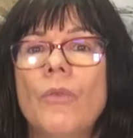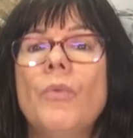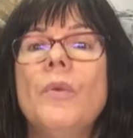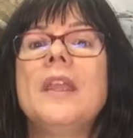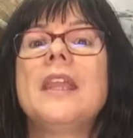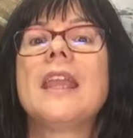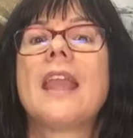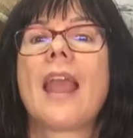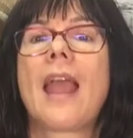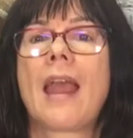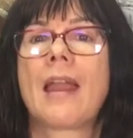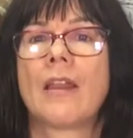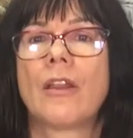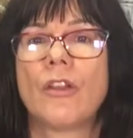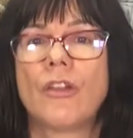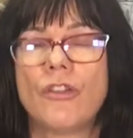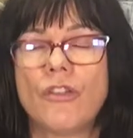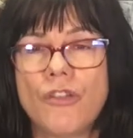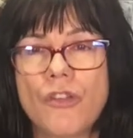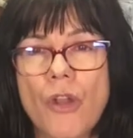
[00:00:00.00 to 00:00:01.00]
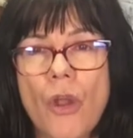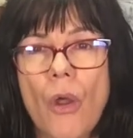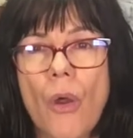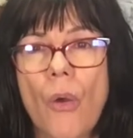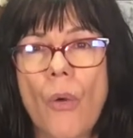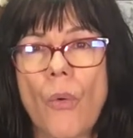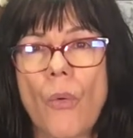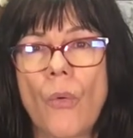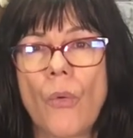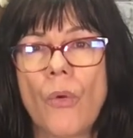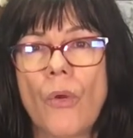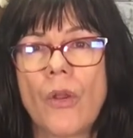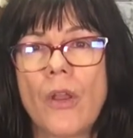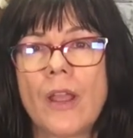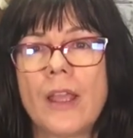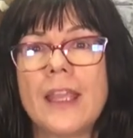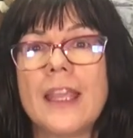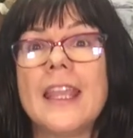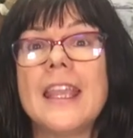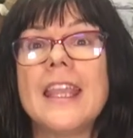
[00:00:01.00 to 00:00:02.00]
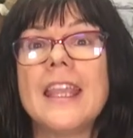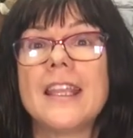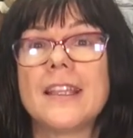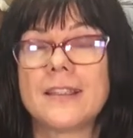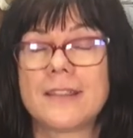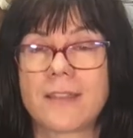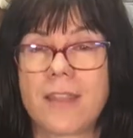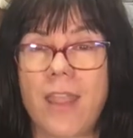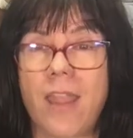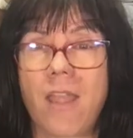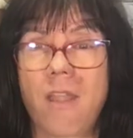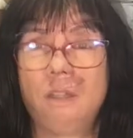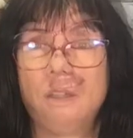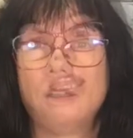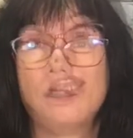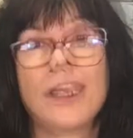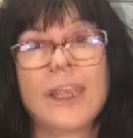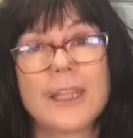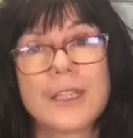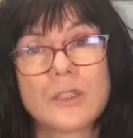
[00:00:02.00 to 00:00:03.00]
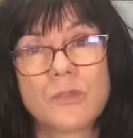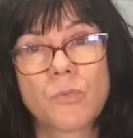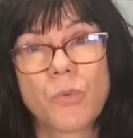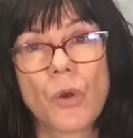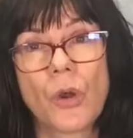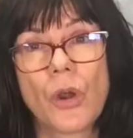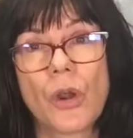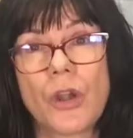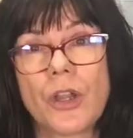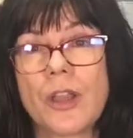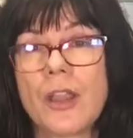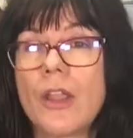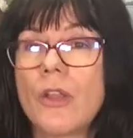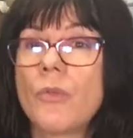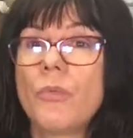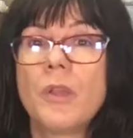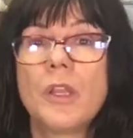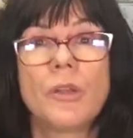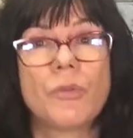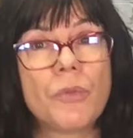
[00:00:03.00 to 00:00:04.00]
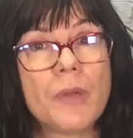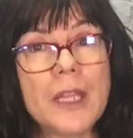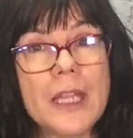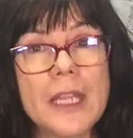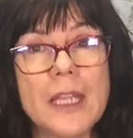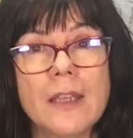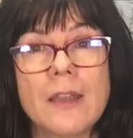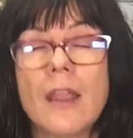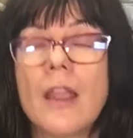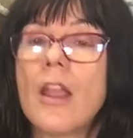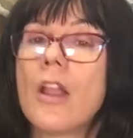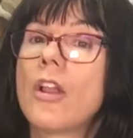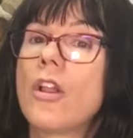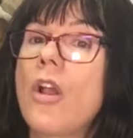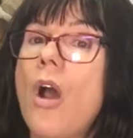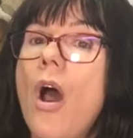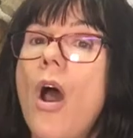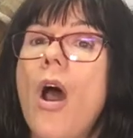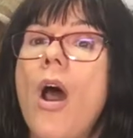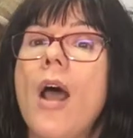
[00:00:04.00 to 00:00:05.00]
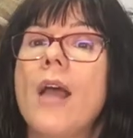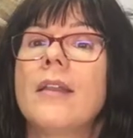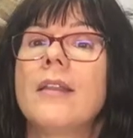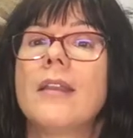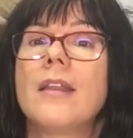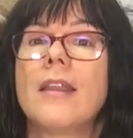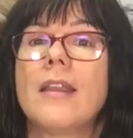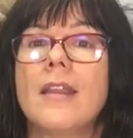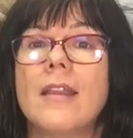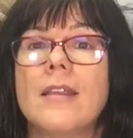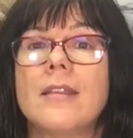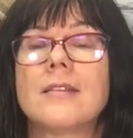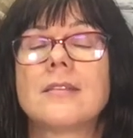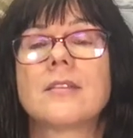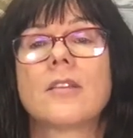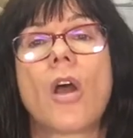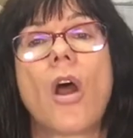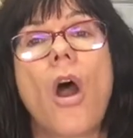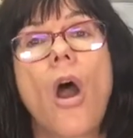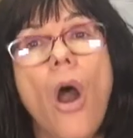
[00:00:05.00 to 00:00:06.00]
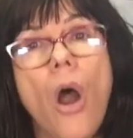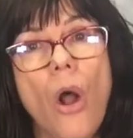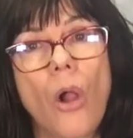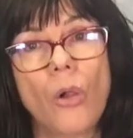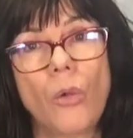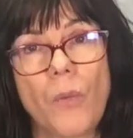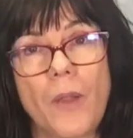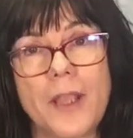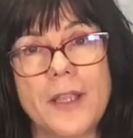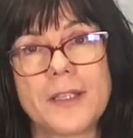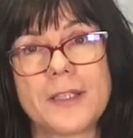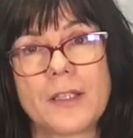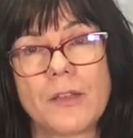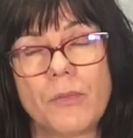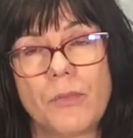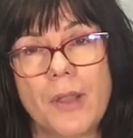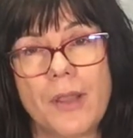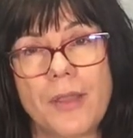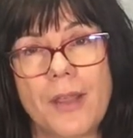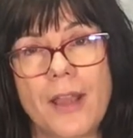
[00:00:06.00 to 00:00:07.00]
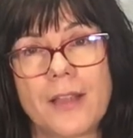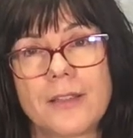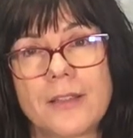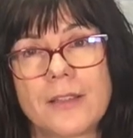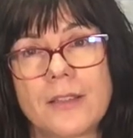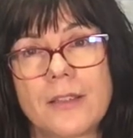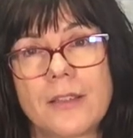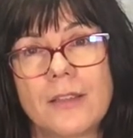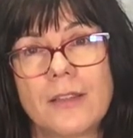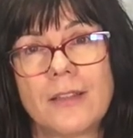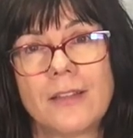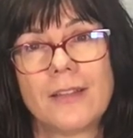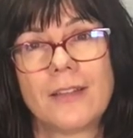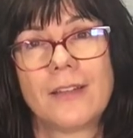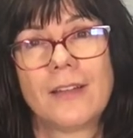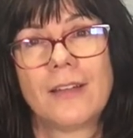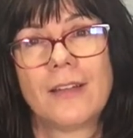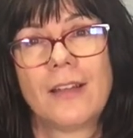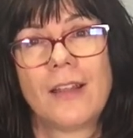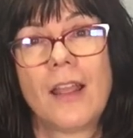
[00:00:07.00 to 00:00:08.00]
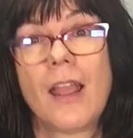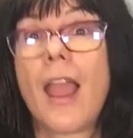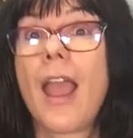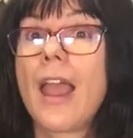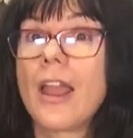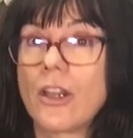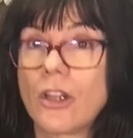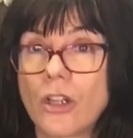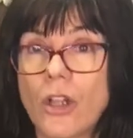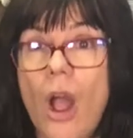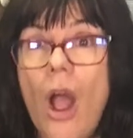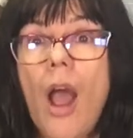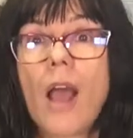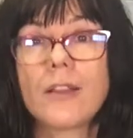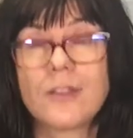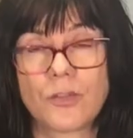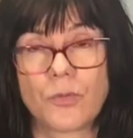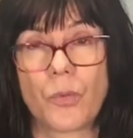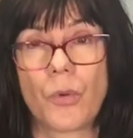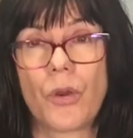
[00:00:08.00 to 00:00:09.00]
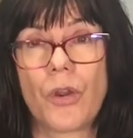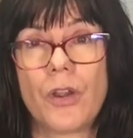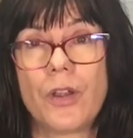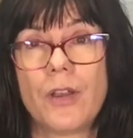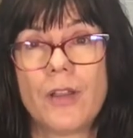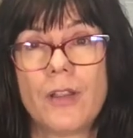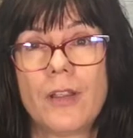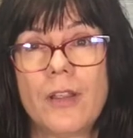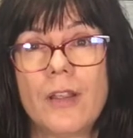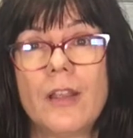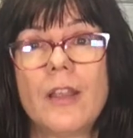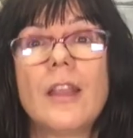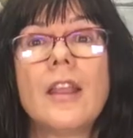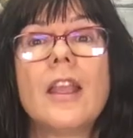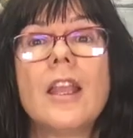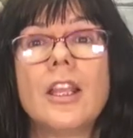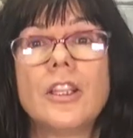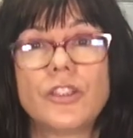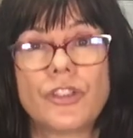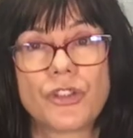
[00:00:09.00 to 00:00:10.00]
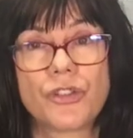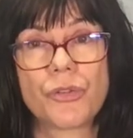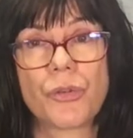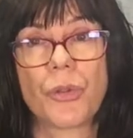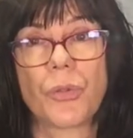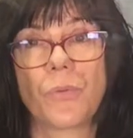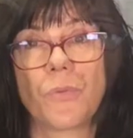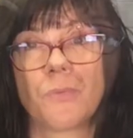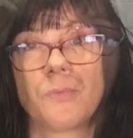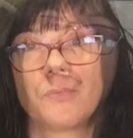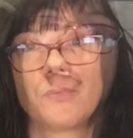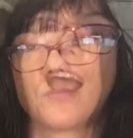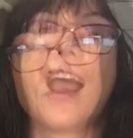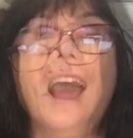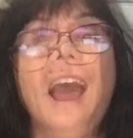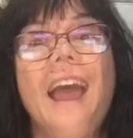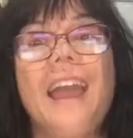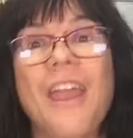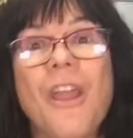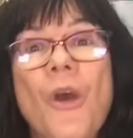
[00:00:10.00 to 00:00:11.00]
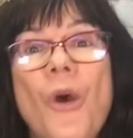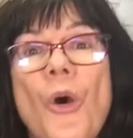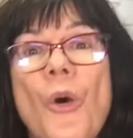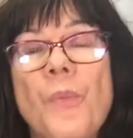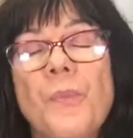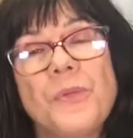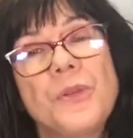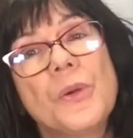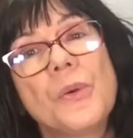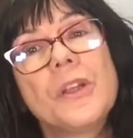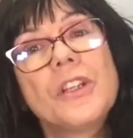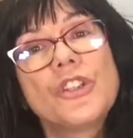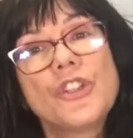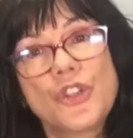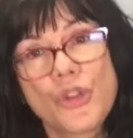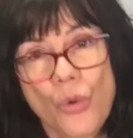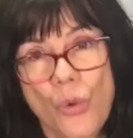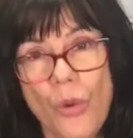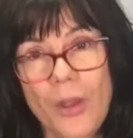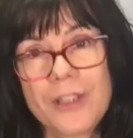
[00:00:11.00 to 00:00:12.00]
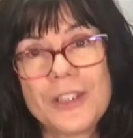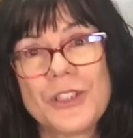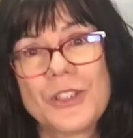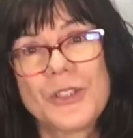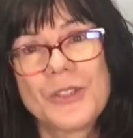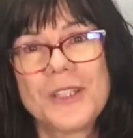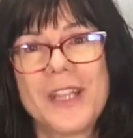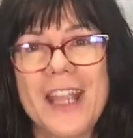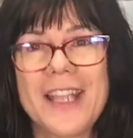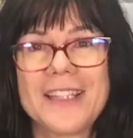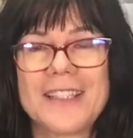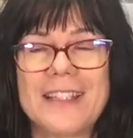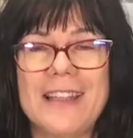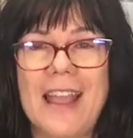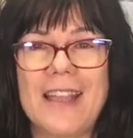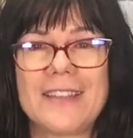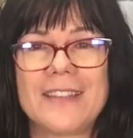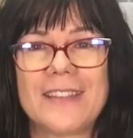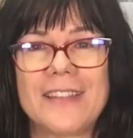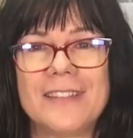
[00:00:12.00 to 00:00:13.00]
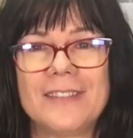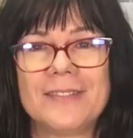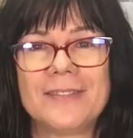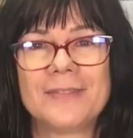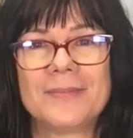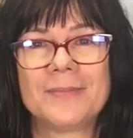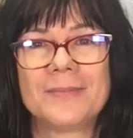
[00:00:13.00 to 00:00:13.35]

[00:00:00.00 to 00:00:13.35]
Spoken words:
we can know He is there. In His Word, we read, God is always with us, and God's word is true. I hope you enjoyed today's lesson,